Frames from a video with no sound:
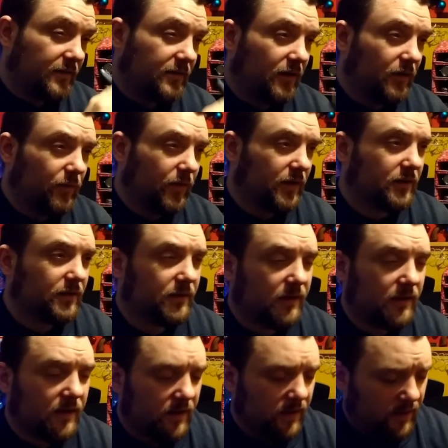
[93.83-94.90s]
steel ones.
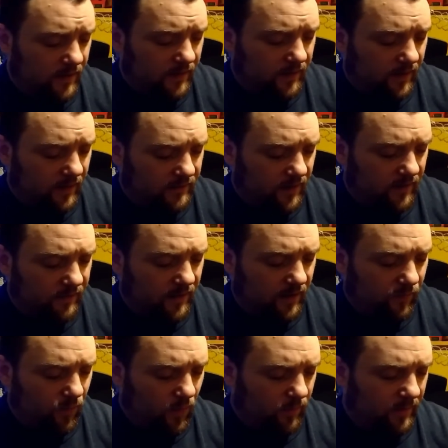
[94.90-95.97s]
Now, I don't know
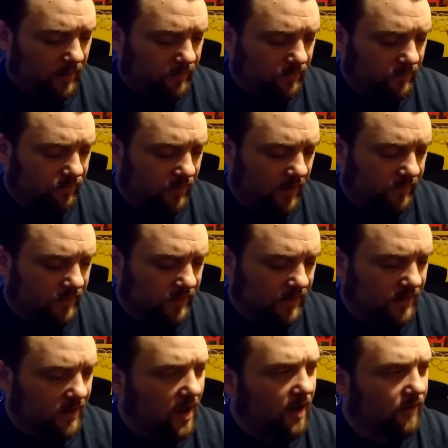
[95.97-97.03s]
what people's
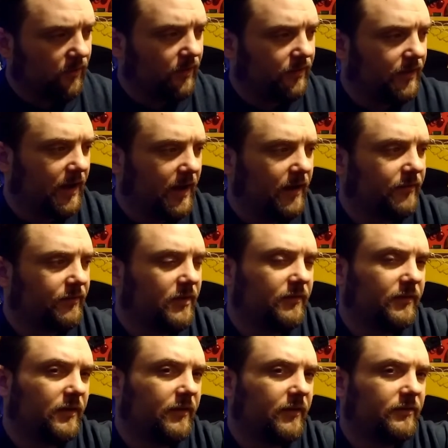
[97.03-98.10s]
preferences are on that. I don't
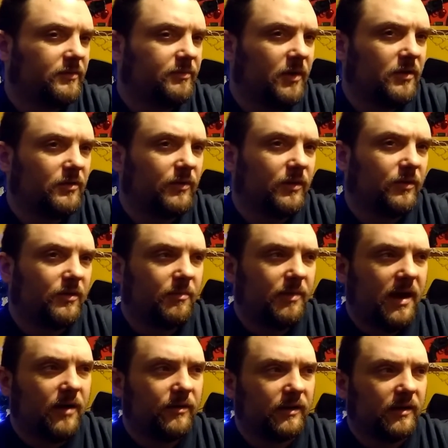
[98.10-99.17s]
think I ever spoke to anyone
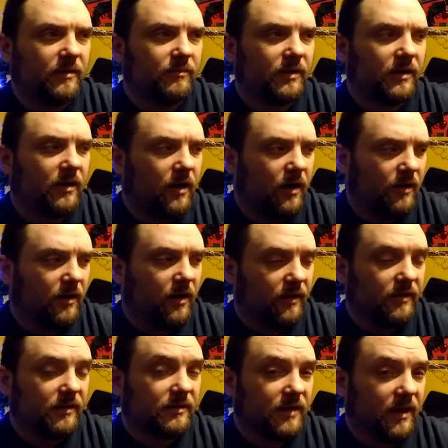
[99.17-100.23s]
about it. But I
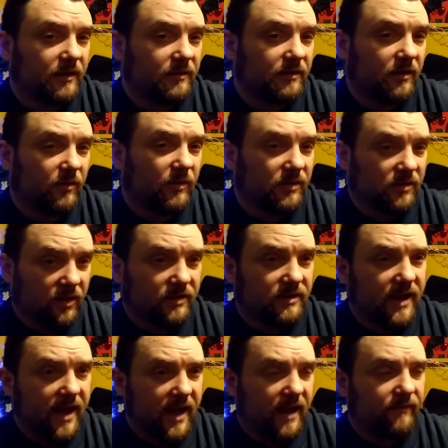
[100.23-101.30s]
like the stainless steel ones because
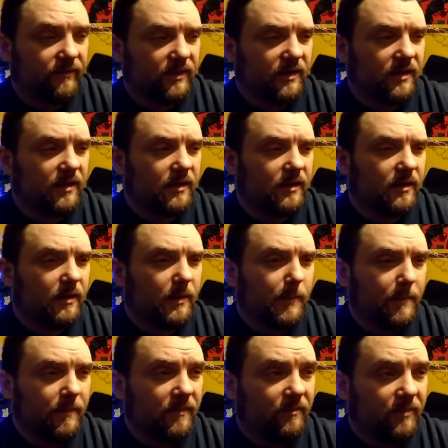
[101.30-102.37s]
they're heavy.
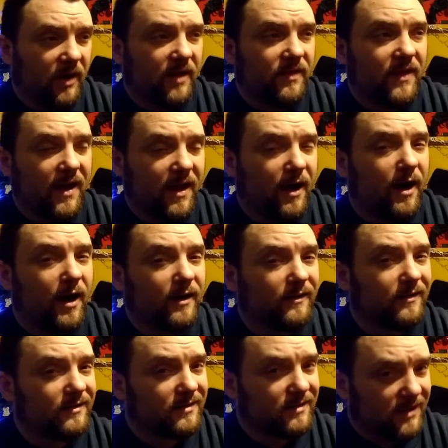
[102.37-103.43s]
But they are
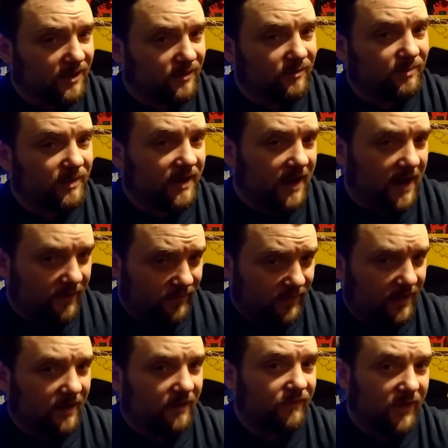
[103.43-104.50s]
considerably
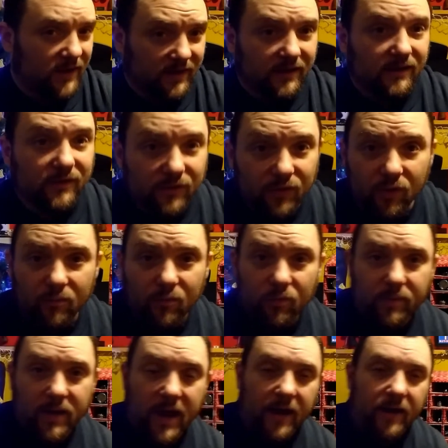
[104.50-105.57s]
heavier than a normal
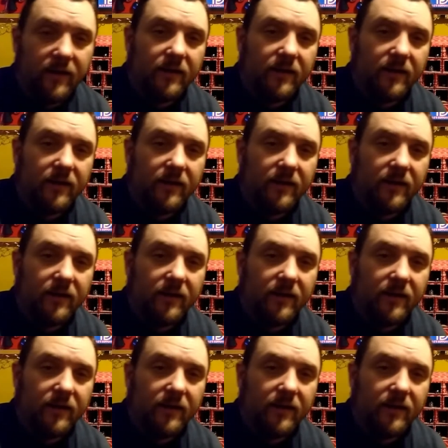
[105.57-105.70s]
pen.